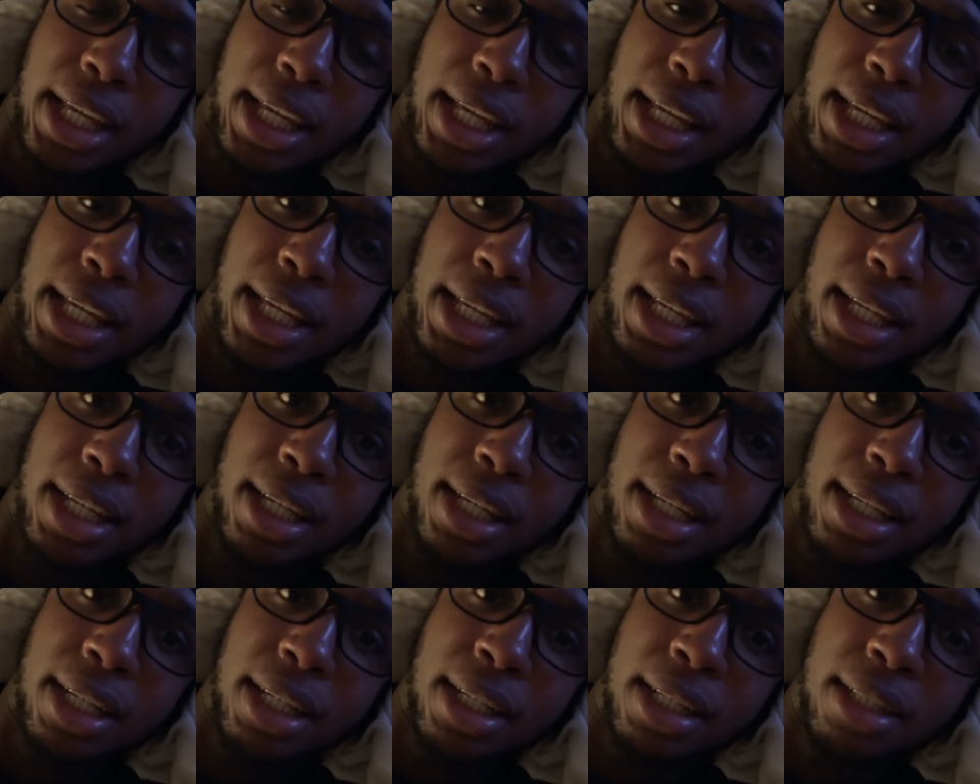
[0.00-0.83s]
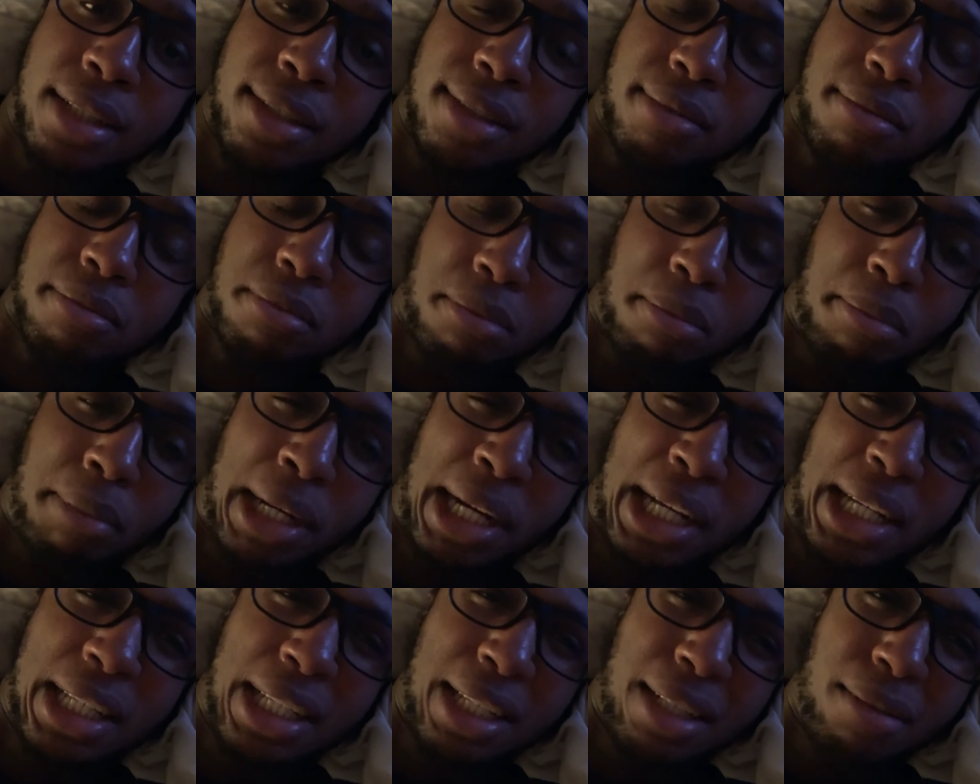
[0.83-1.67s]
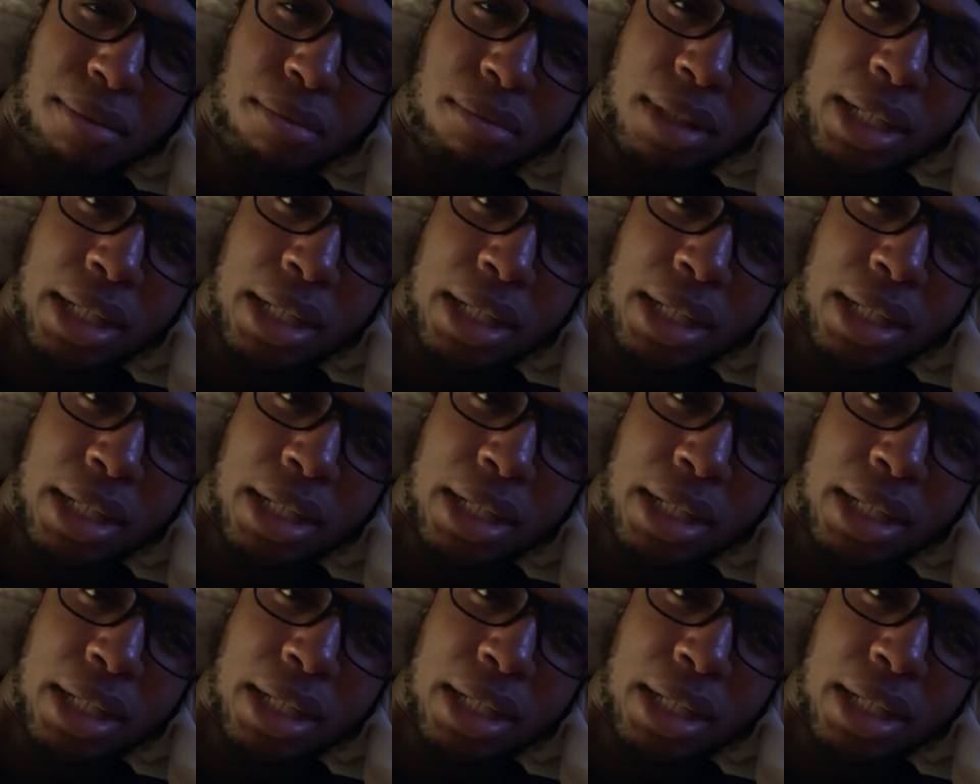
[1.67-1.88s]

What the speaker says: And Molly